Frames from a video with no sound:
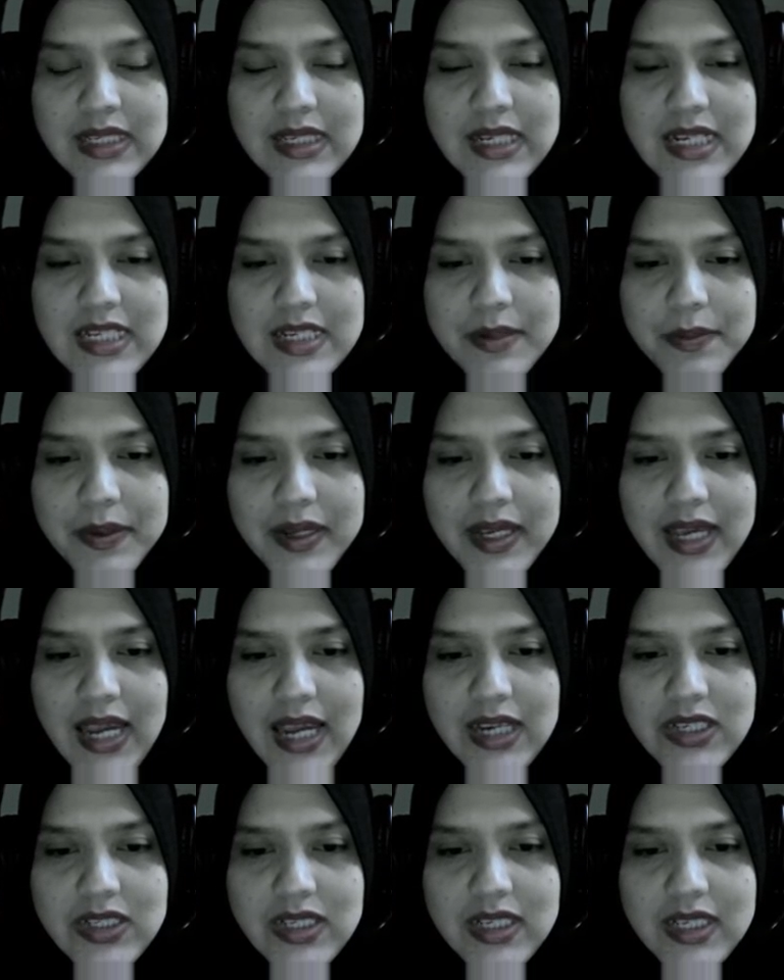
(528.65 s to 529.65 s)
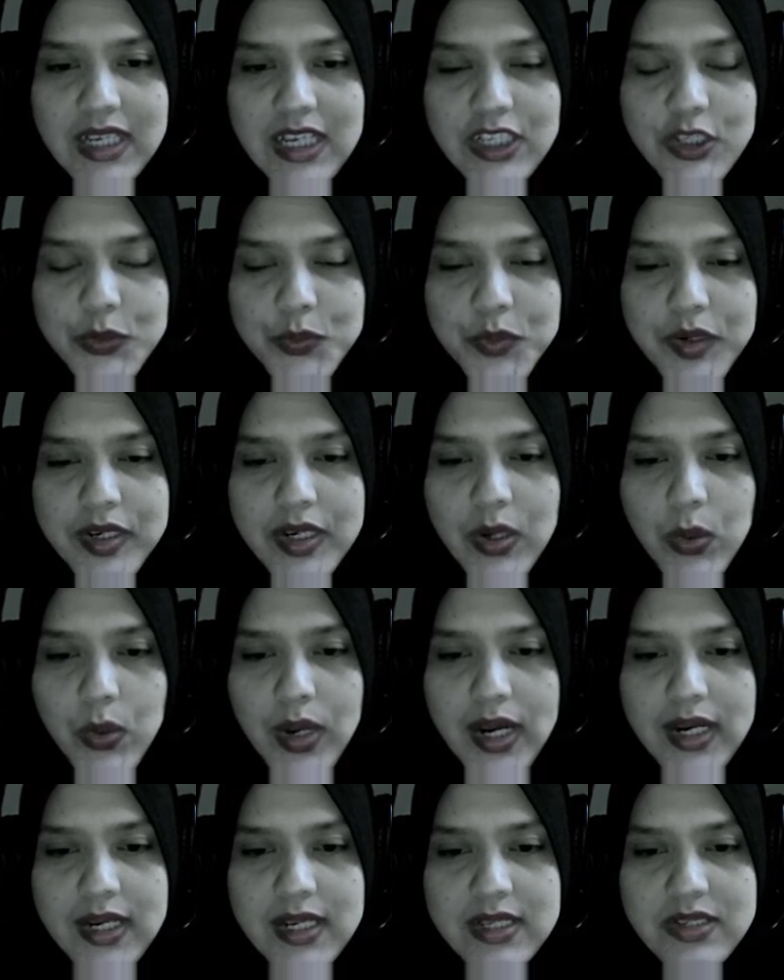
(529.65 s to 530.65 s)
This application can spread
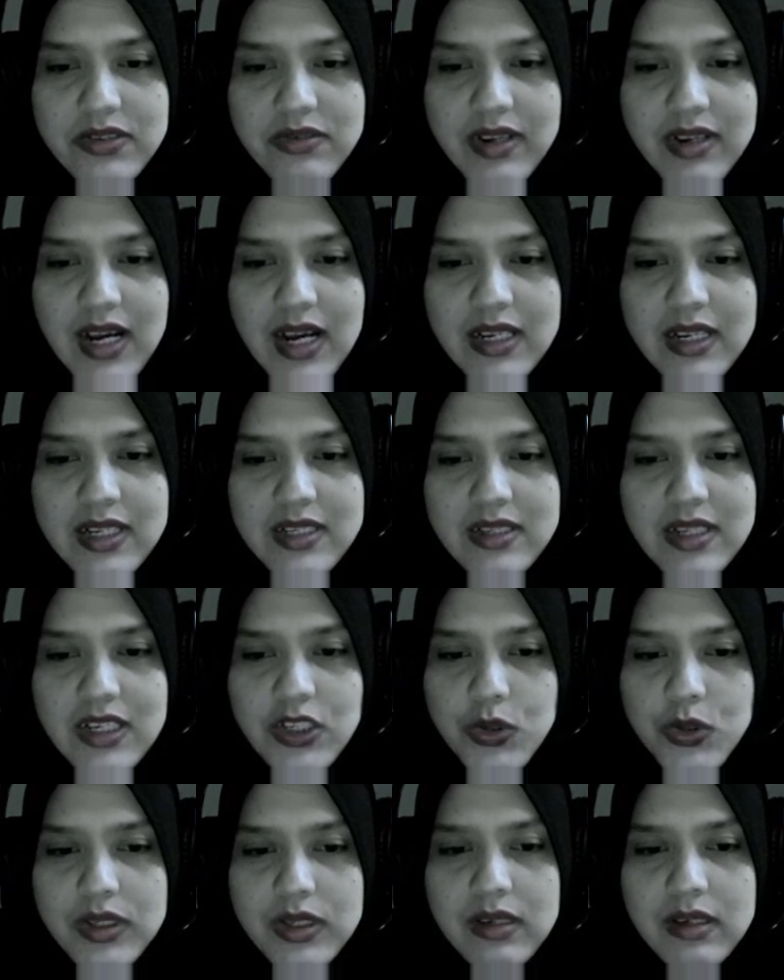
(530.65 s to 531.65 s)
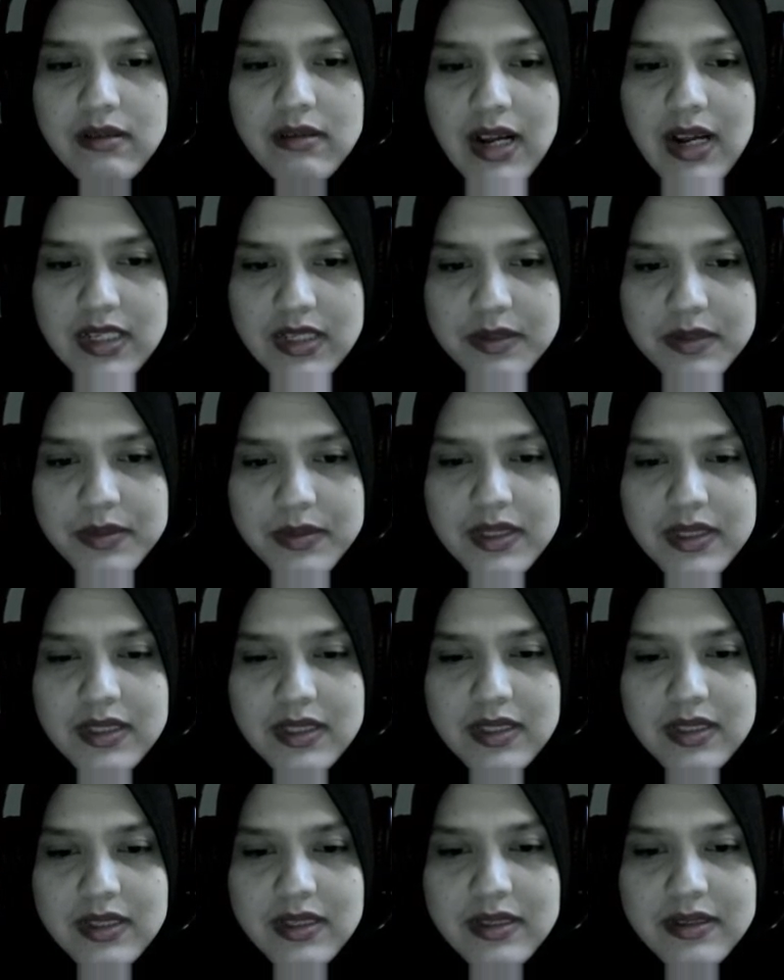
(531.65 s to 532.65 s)
awareness regarding sexual
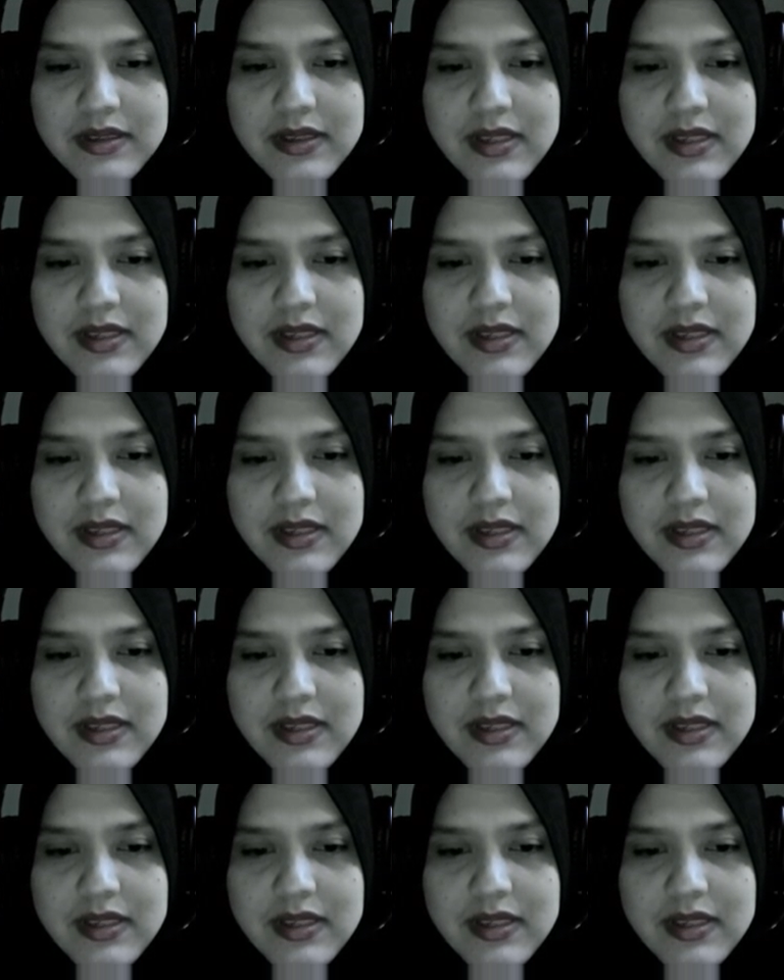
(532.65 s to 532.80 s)
harassment